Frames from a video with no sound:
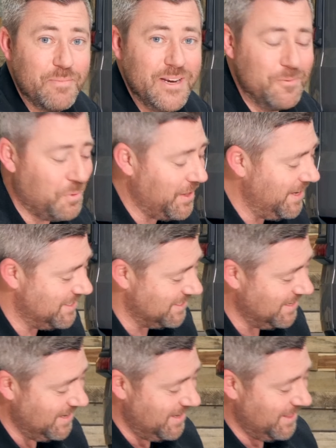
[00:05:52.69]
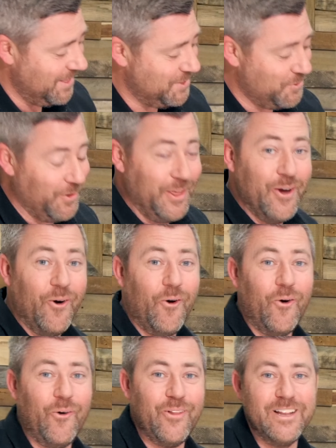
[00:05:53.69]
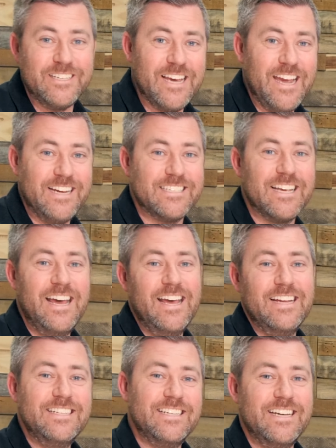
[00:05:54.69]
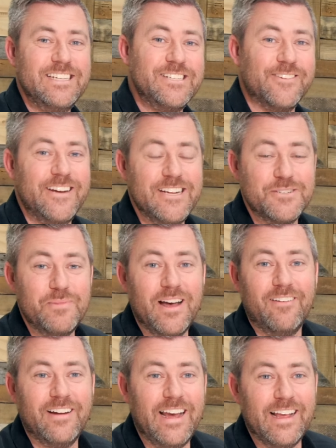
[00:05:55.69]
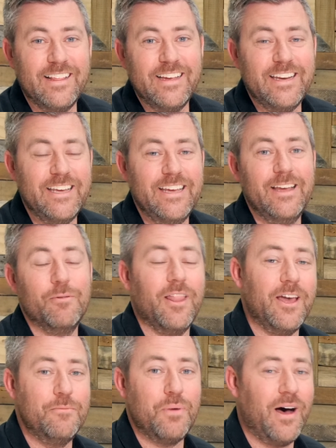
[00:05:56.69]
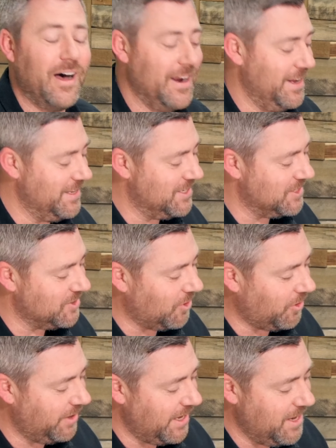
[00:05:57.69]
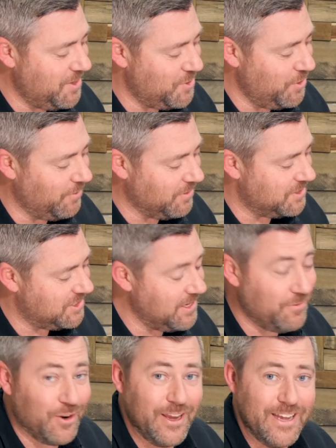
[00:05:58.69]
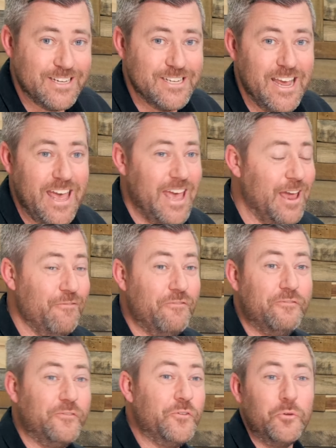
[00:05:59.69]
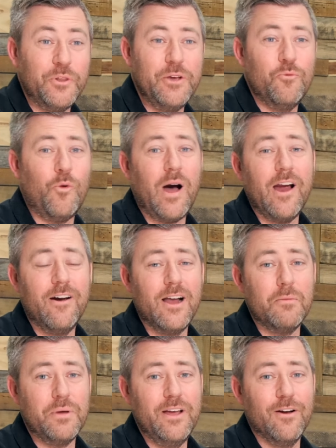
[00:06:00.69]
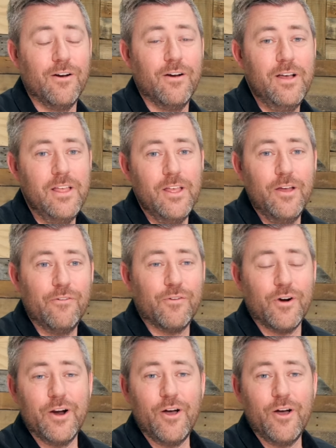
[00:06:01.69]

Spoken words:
into place. That's really all it takes to get your HitchMount LED light pod installed into your receiver hitch and fully wired up here for an